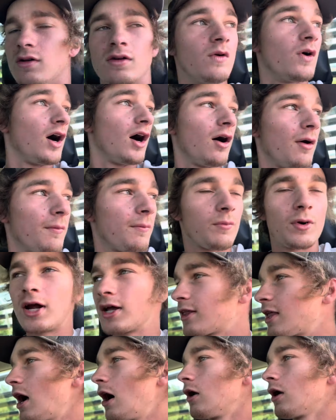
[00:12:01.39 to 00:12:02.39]
Well,
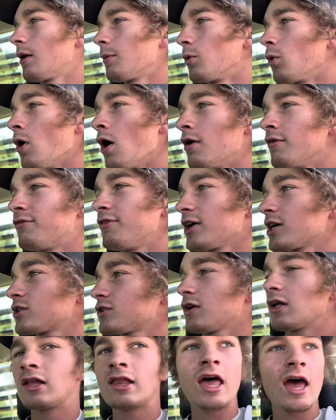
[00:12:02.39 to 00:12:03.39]
breakdown number 1 fixed for
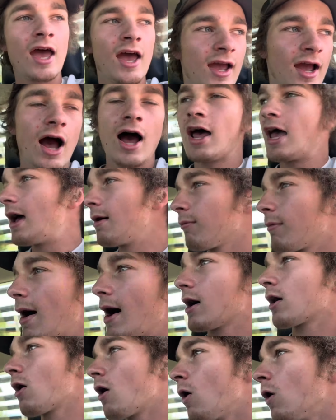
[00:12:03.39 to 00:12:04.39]
the day. Got him
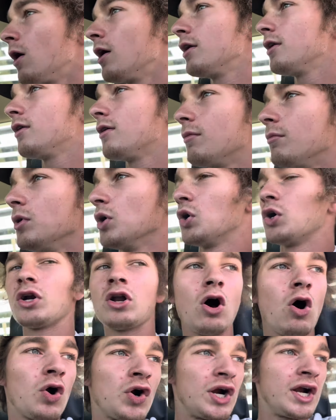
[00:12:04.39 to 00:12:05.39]
back going. Blew an
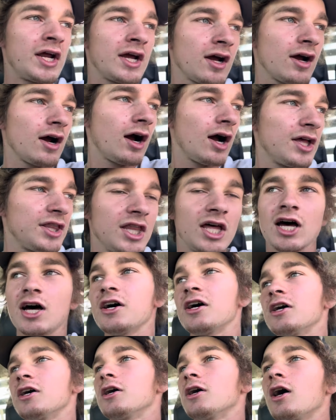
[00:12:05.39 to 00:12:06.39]
O-ring on
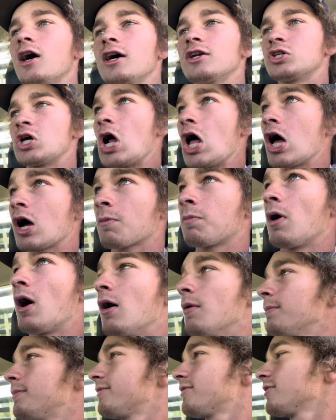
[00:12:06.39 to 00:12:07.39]
the hydraulic
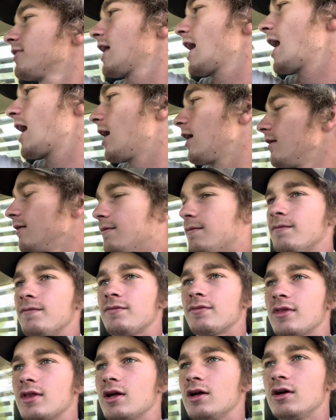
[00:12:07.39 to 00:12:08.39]
pump for that.
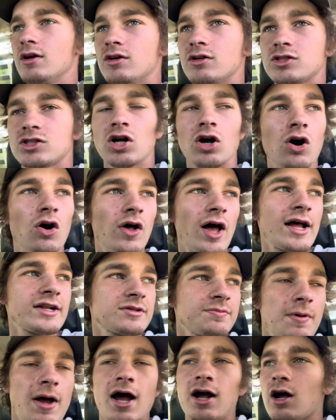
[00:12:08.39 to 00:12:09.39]
So that's
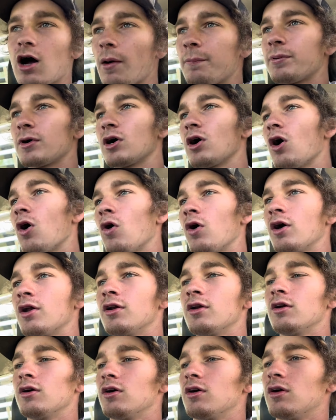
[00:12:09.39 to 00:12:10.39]
back up and going.
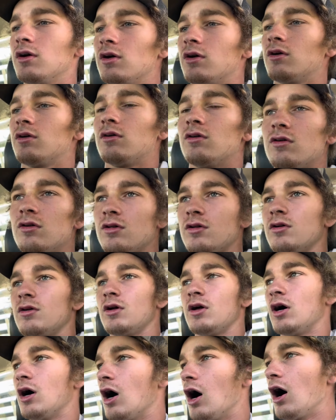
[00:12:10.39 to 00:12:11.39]

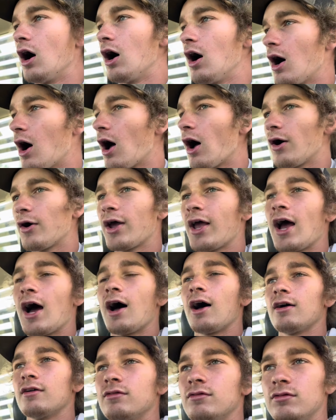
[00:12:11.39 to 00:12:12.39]
We
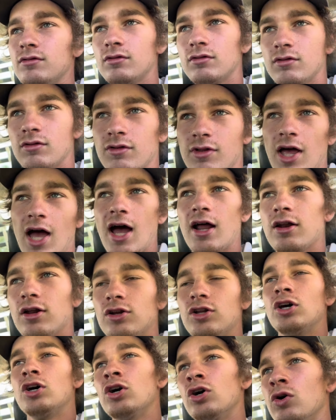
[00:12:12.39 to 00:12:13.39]
got that to
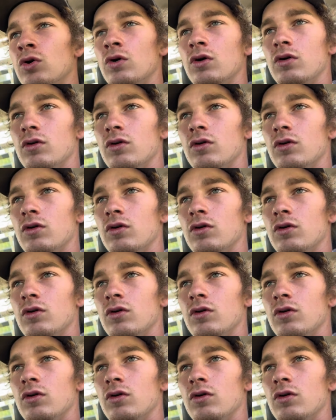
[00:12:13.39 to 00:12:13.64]
do.